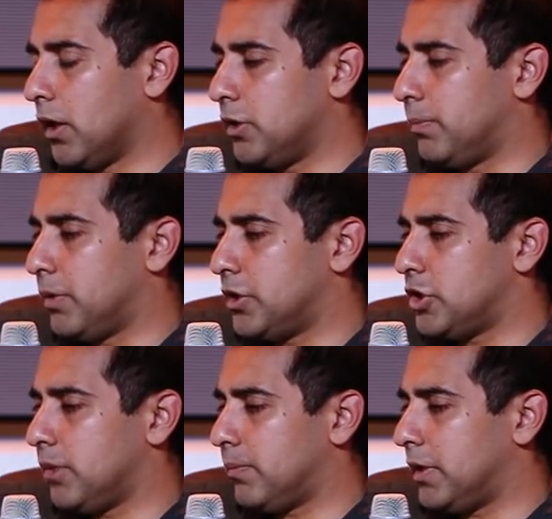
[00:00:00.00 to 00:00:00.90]
you put a
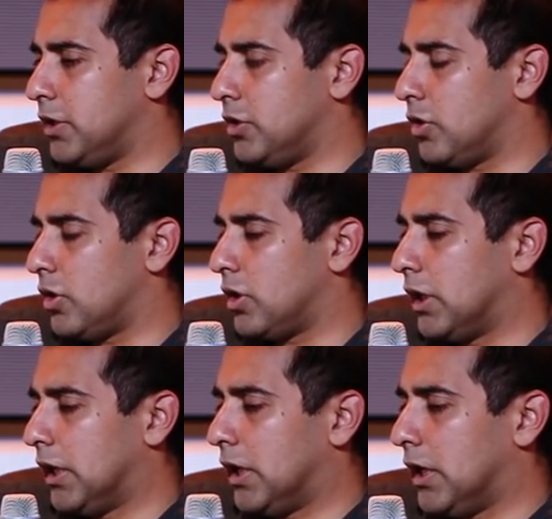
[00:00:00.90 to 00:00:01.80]
chip in your
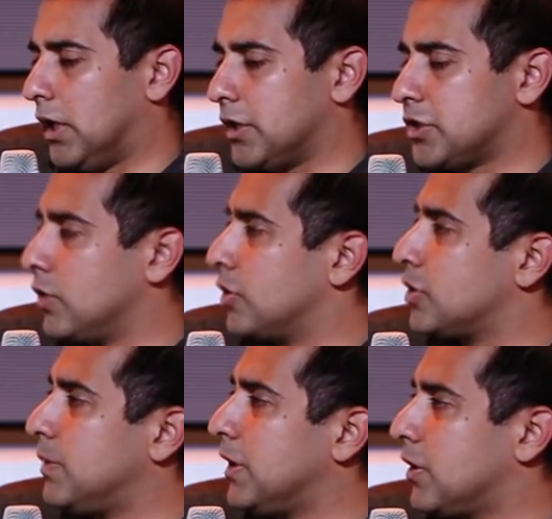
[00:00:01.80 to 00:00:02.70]
Sonos
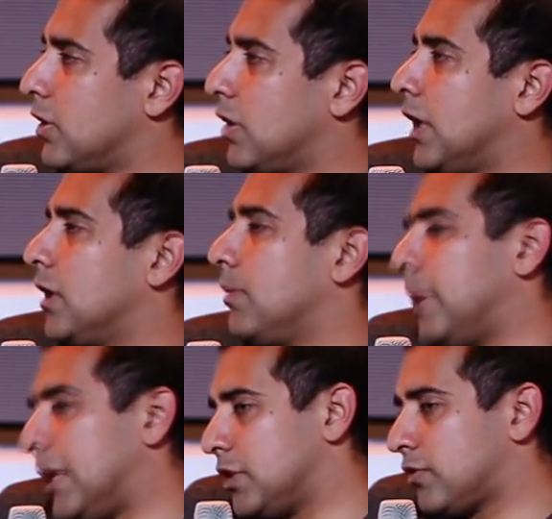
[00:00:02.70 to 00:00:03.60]
speaker and it
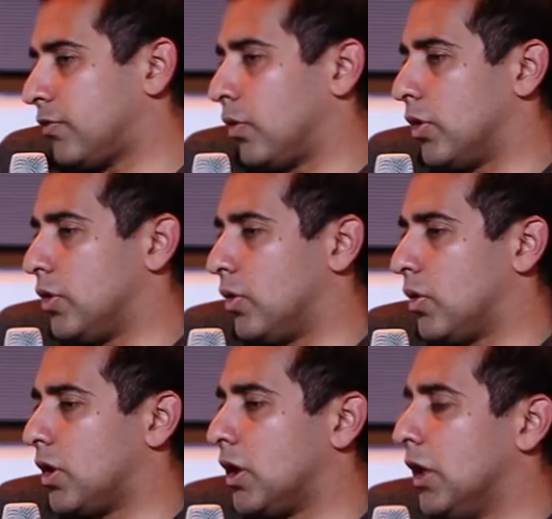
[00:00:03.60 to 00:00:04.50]
pays for
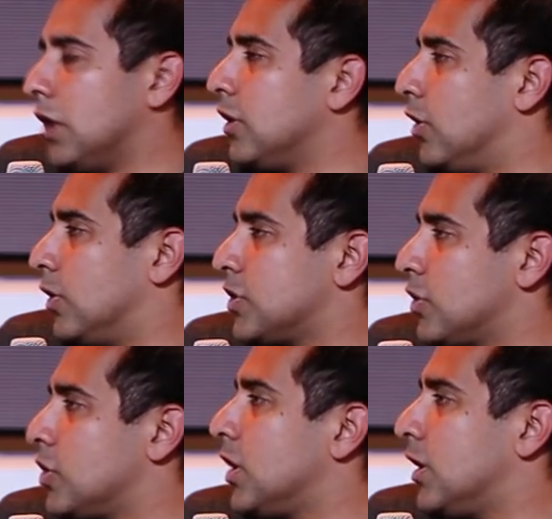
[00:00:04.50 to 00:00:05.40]
your, you know,
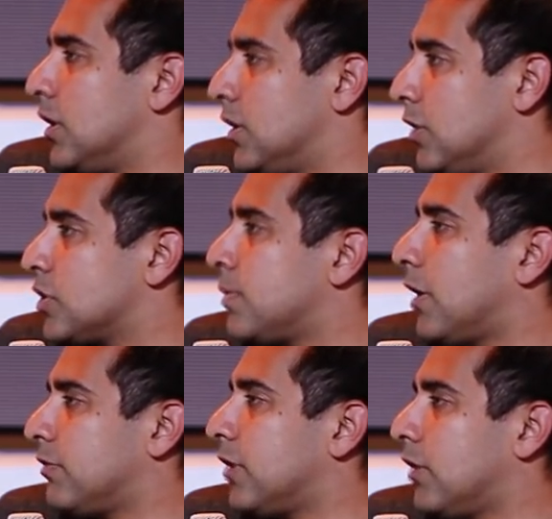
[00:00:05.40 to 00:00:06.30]
associated, you know,
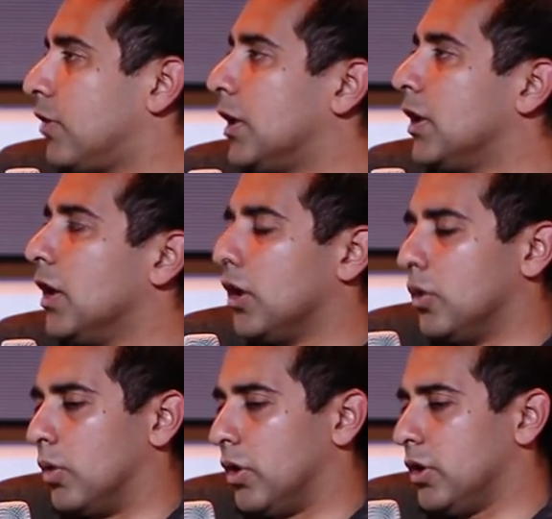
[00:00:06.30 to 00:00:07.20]
Spotify, right?
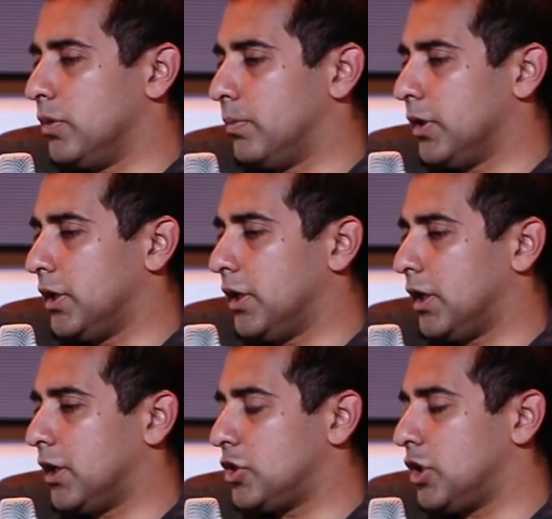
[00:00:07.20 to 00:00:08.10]
Or you put
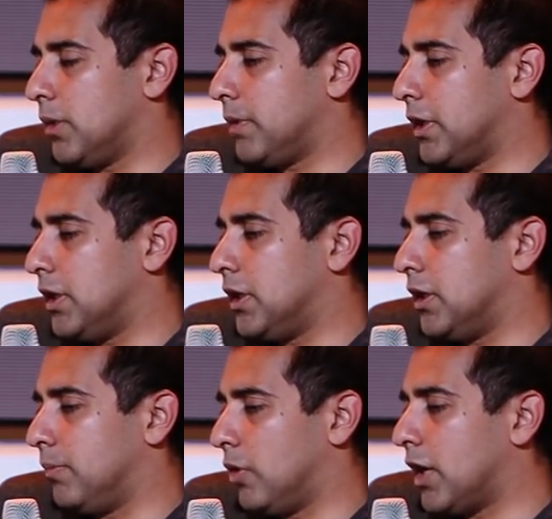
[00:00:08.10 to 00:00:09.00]
a chip in
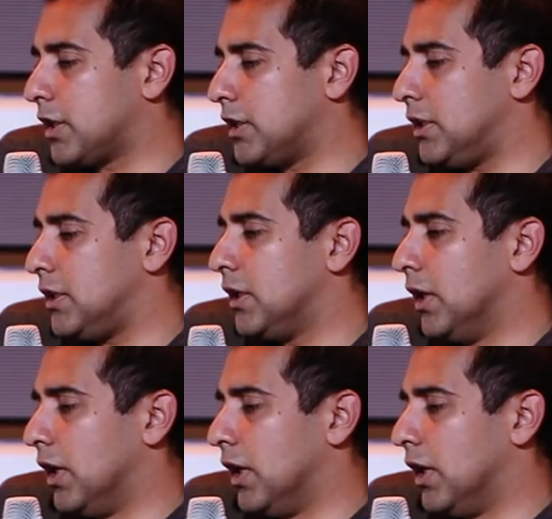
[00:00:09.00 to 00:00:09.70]
a Meraki